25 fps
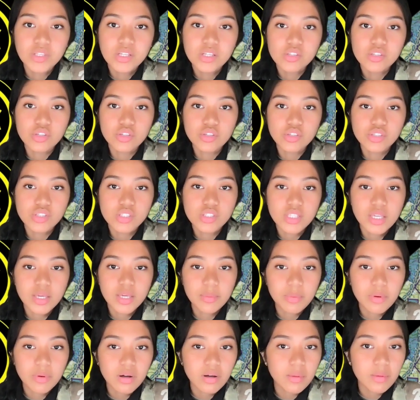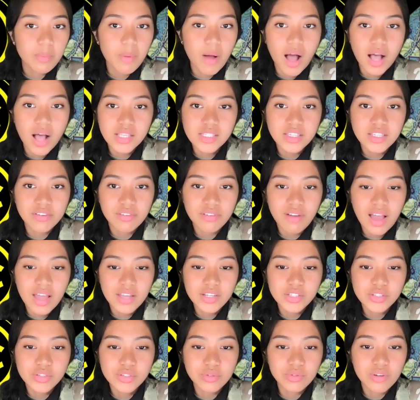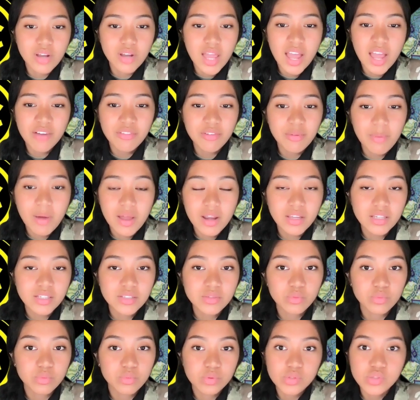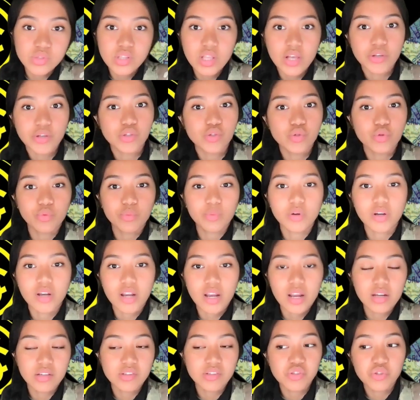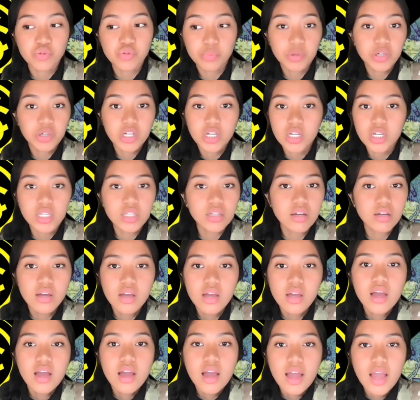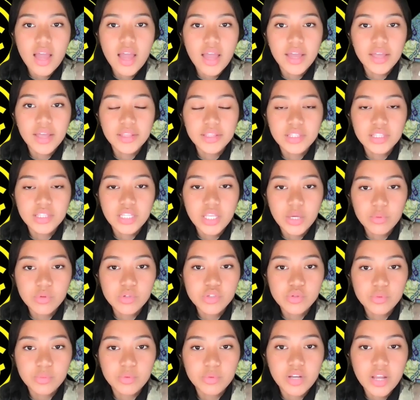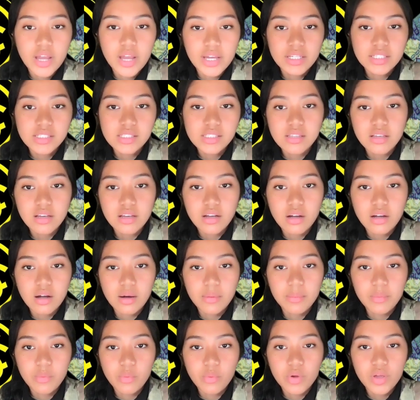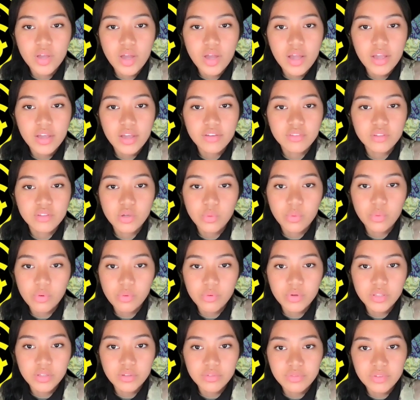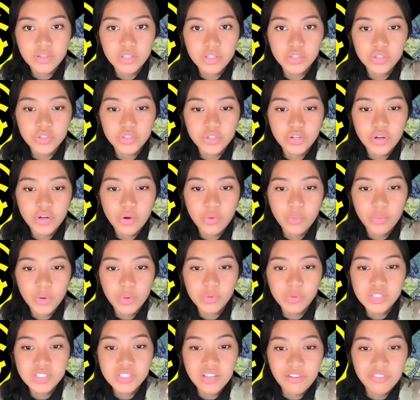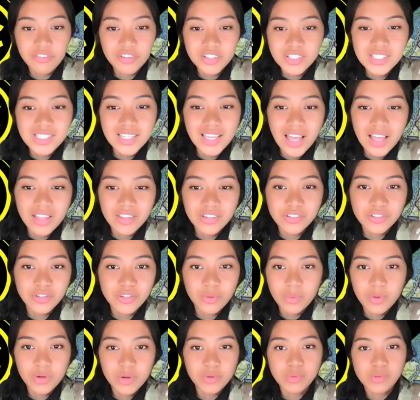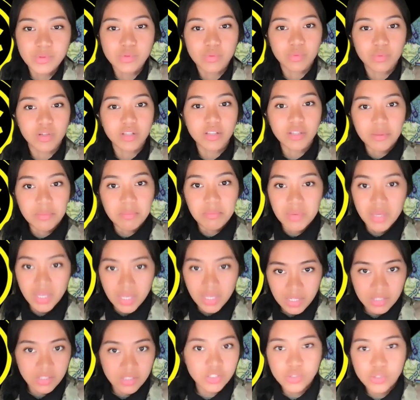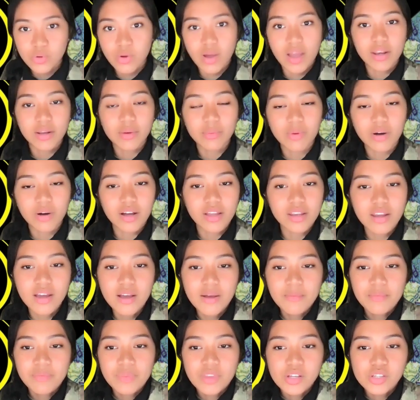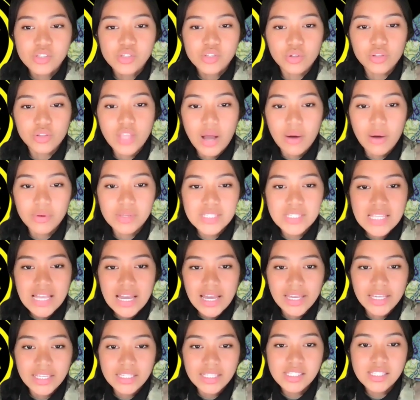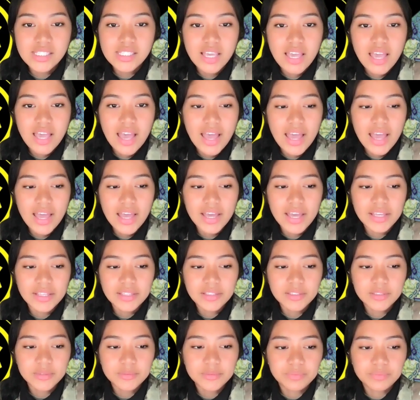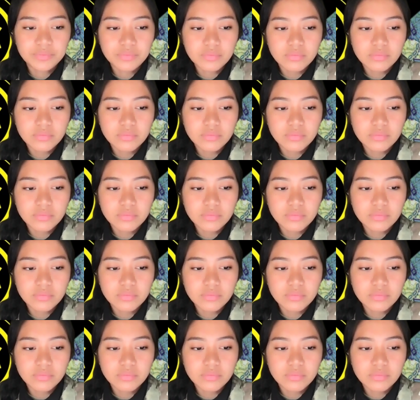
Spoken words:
So just keep a positive attitude. Everybody was like super good, and they were super nice. Even though we were in the field, we were suffering together. Nobody was really mean to anyone, so that was nice. And